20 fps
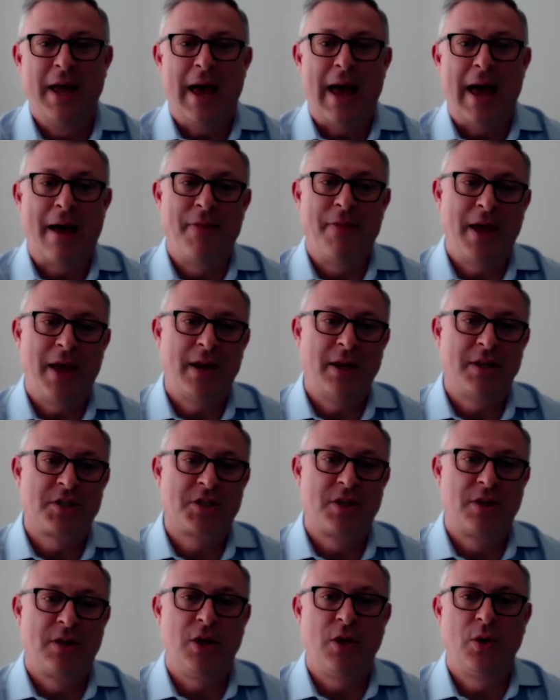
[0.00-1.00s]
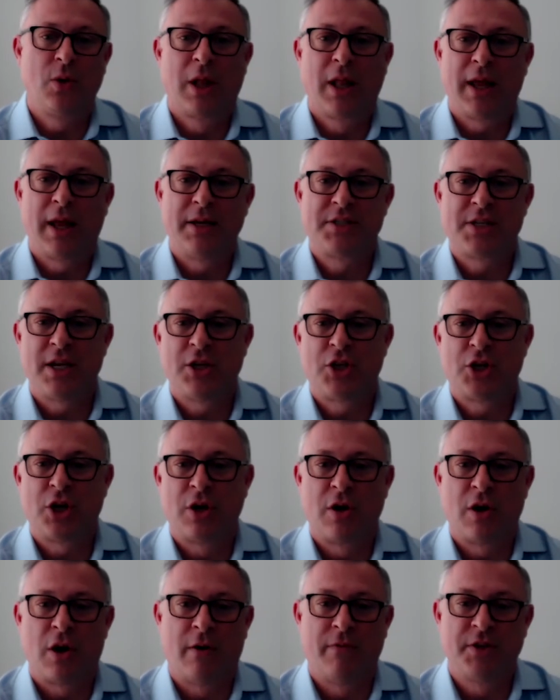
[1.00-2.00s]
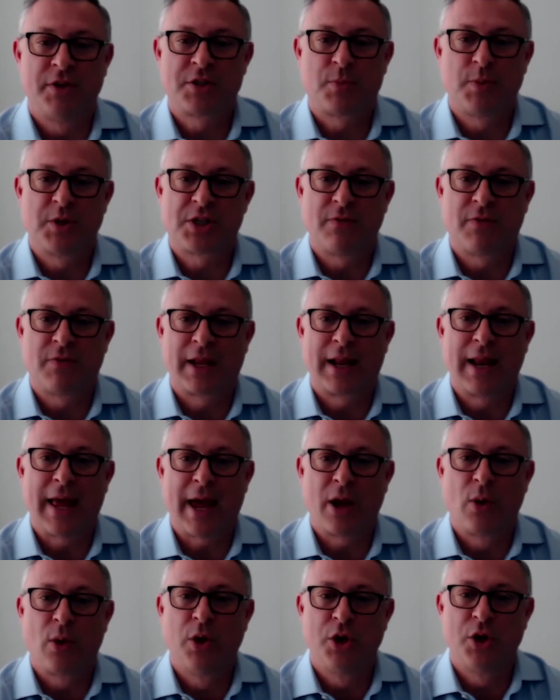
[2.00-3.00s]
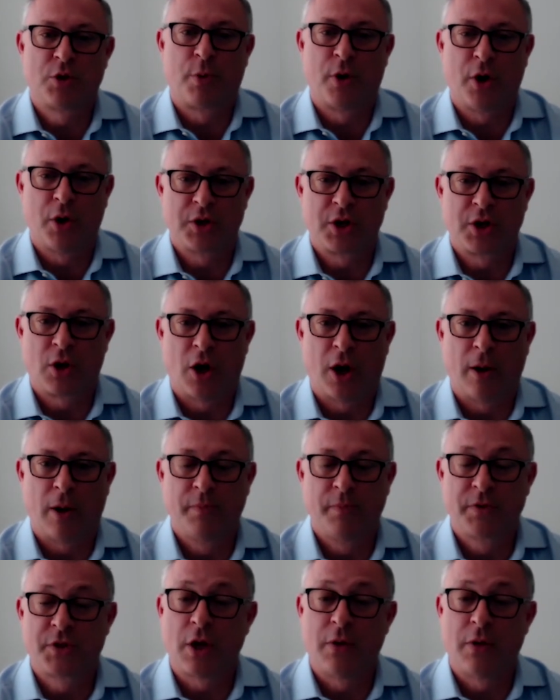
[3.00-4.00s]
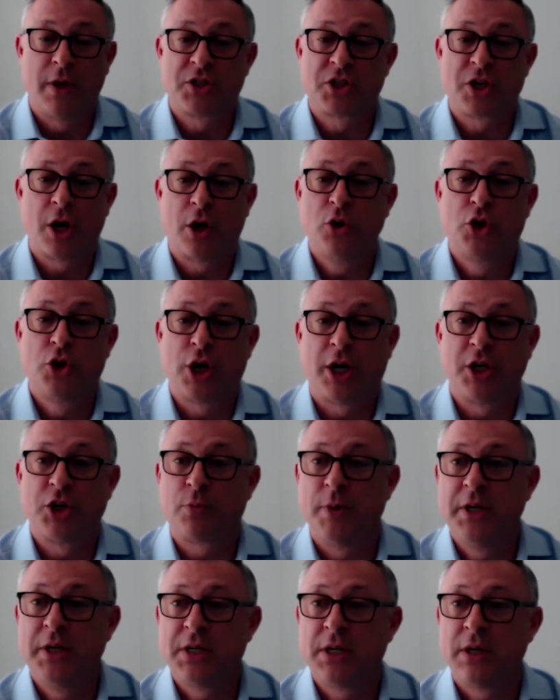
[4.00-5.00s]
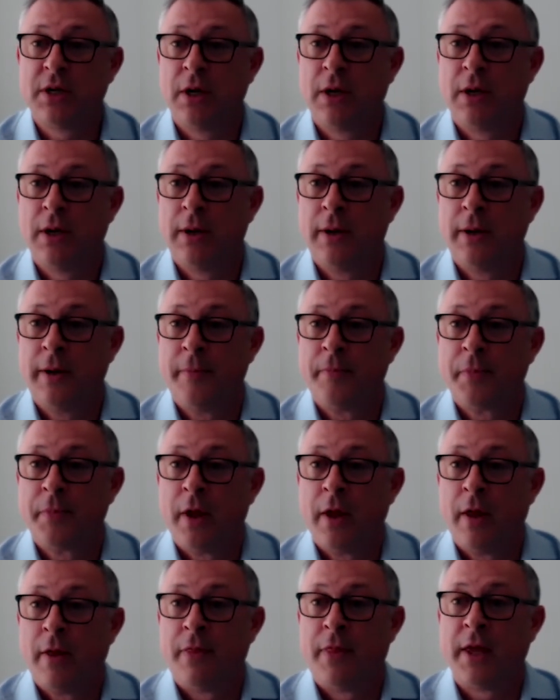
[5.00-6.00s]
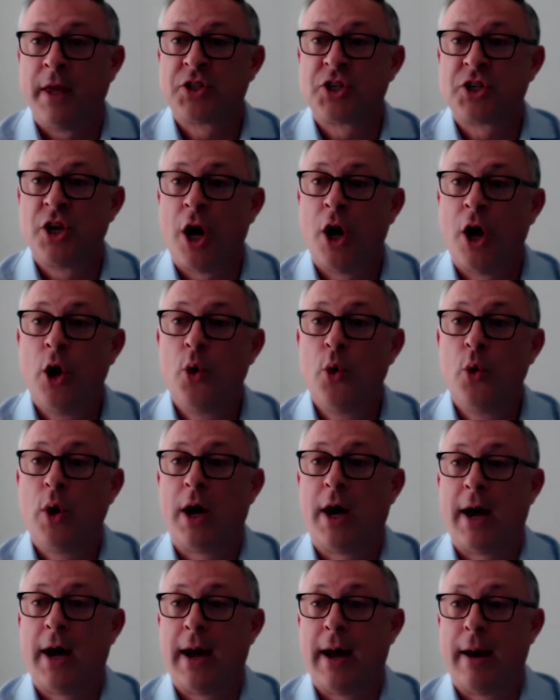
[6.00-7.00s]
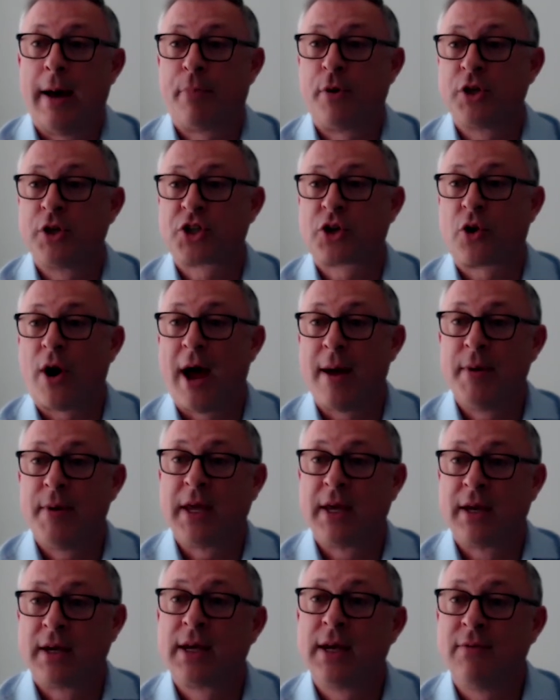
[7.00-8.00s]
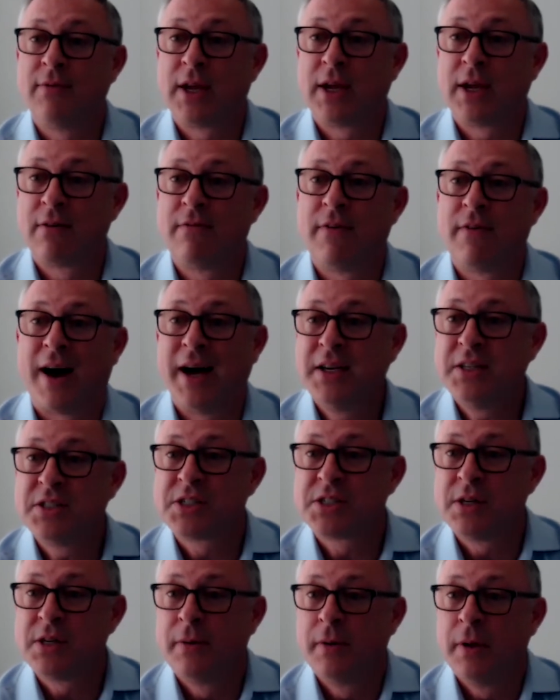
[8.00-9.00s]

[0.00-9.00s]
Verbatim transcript: and then it's the utilization of a specific language protocol so there's no judgment there's no uh, prescribing and giving advice